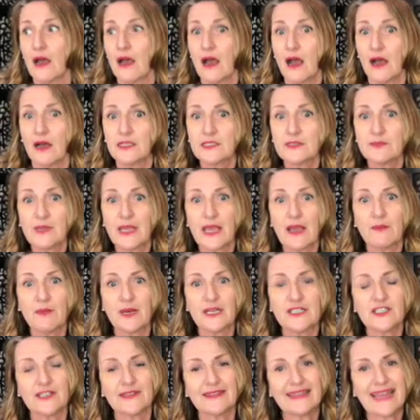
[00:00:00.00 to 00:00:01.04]
Ask me how
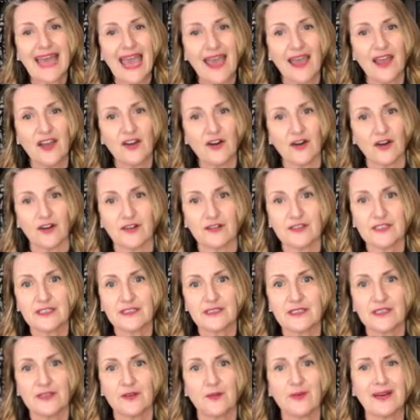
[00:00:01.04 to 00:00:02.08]
much that hurts.
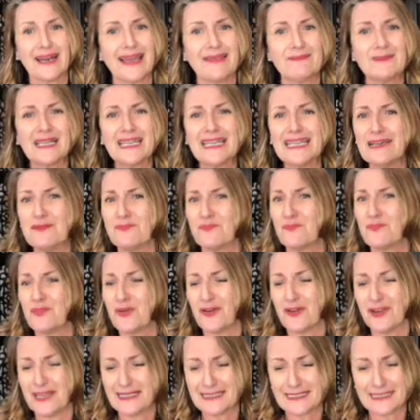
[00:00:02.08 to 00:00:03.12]
What I'm gonna
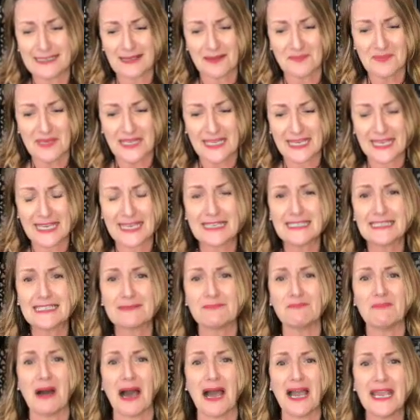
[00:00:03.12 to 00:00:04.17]
put in some kid's
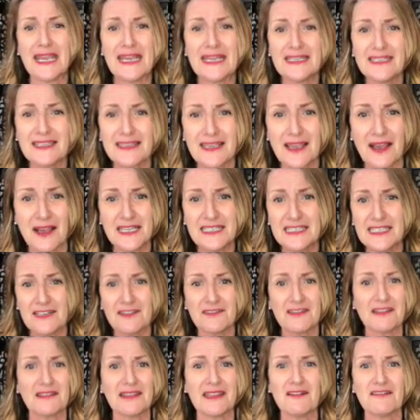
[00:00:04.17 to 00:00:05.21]
mind, the idea
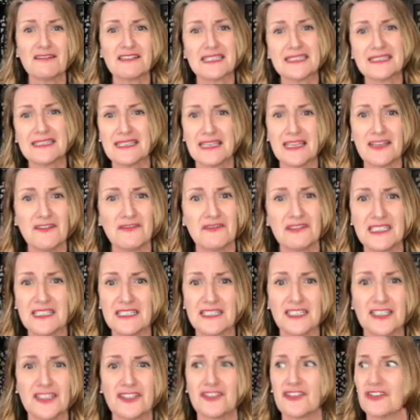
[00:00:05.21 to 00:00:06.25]
that they're a C or D
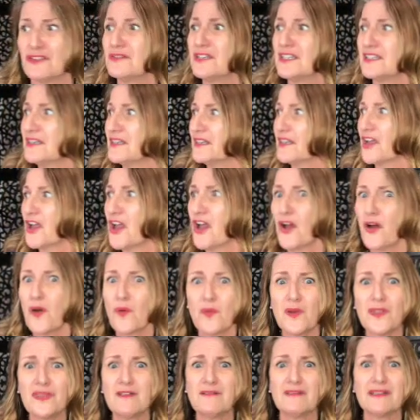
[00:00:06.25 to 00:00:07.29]
student,
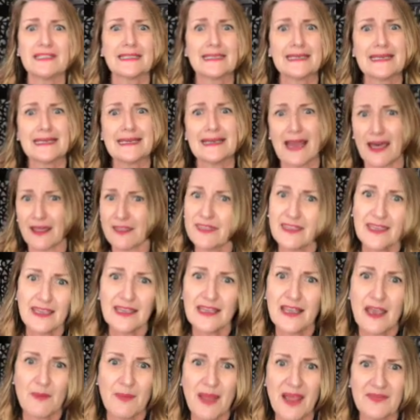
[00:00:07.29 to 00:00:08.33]
when there is nothing
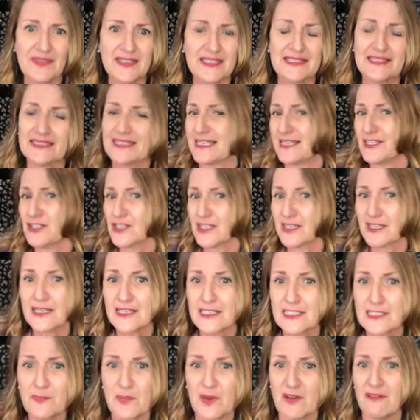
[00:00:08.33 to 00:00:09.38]
about this teaching
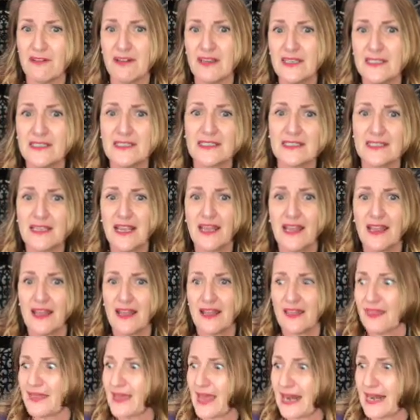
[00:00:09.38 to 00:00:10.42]
experience
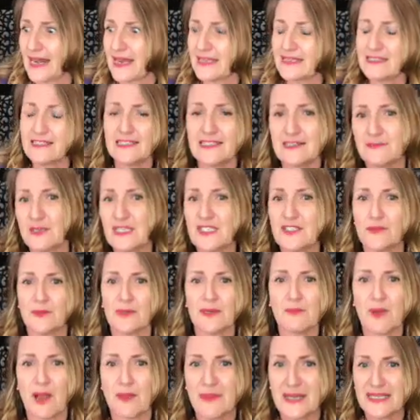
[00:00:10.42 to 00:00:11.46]
that lends to me doing
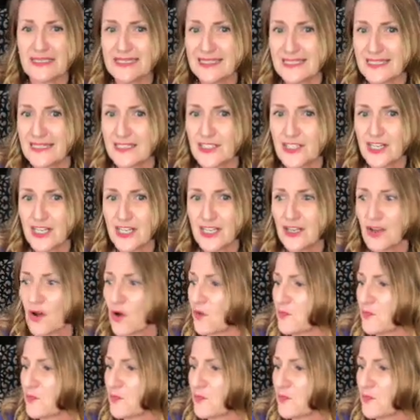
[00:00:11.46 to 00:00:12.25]
my best teaching or